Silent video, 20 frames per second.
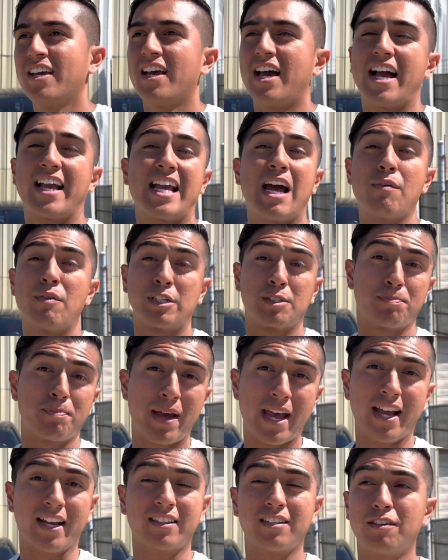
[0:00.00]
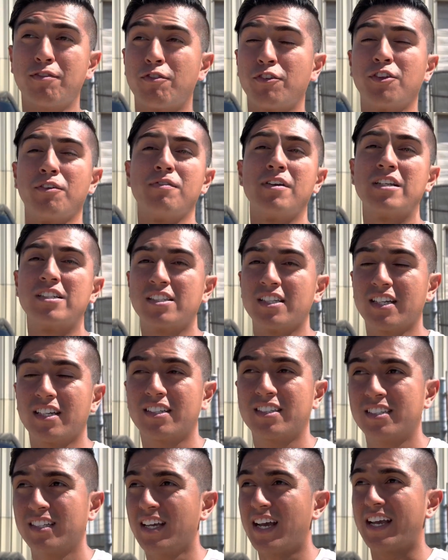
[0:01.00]
I got respect for the
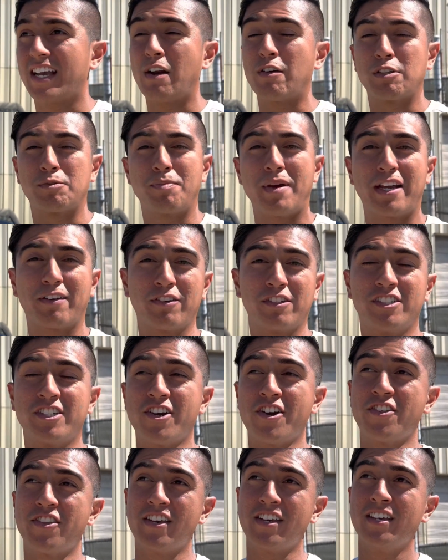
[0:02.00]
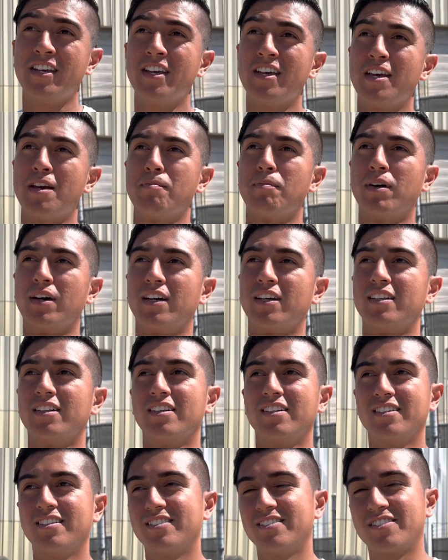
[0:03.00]
V6, I got respect for TRD, but
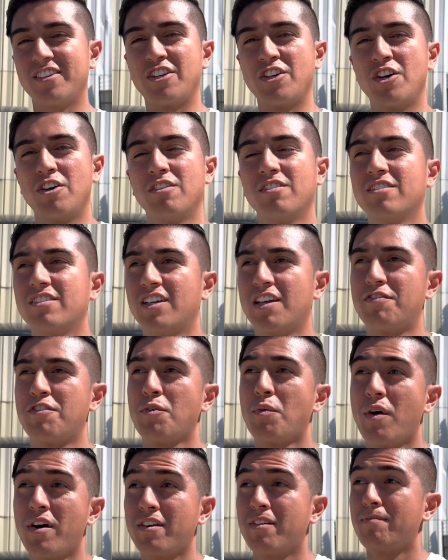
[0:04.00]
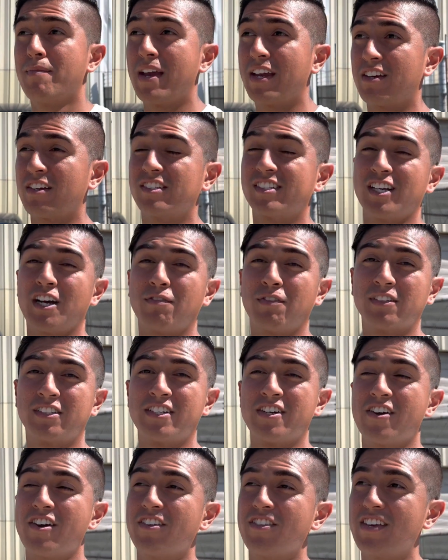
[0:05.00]
you know, if you want to make yourself a
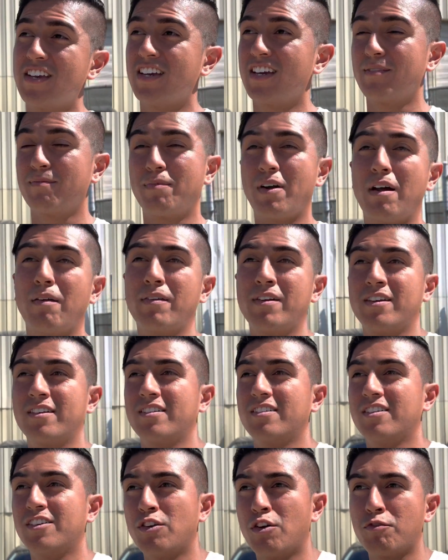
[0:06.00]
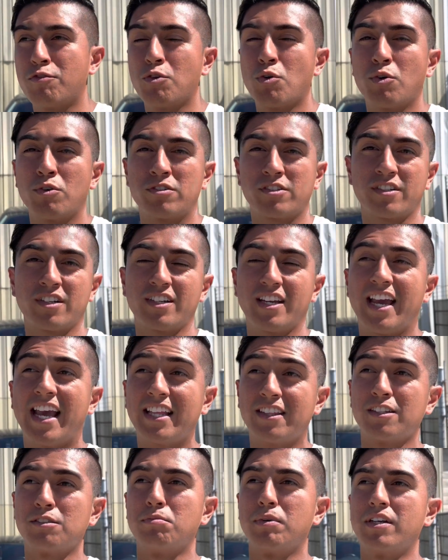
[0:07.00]
TRD, and probably, you know, a few owners are going to
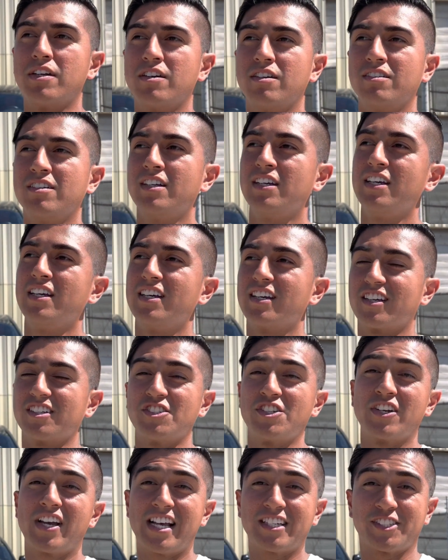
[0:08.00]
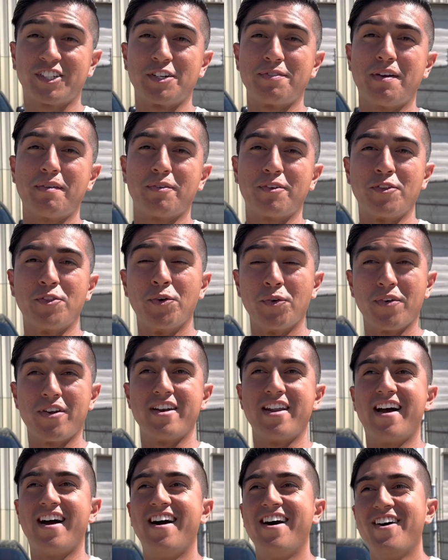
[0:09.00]
hate this video because you guys are going to be able to do it
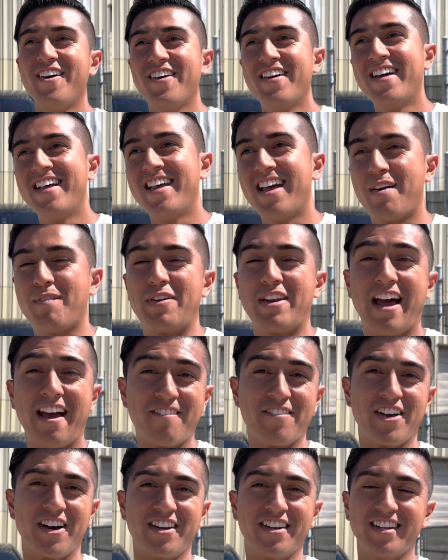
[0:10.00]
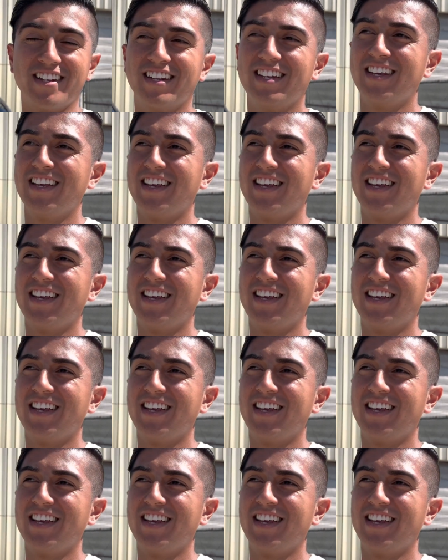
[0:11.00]
now. I mean, I've done it.